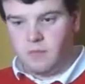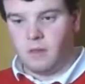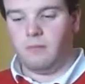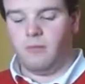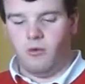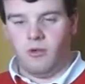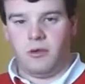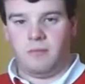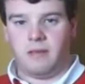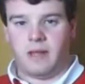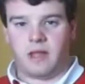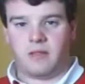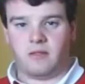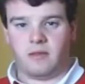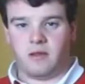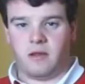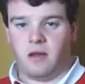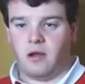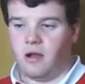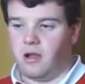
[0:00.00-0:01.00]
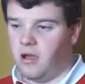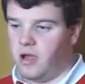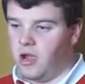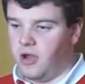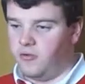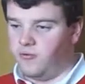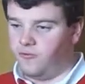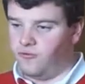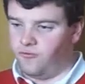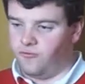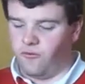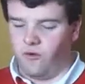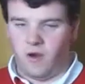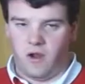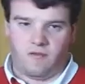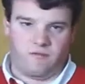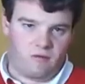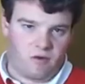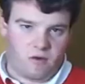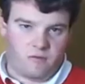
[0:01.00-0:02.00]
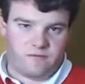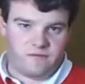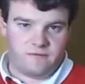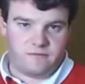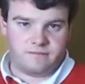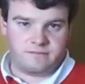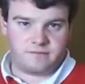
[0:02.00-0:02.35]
put her in the back of the car and drive off.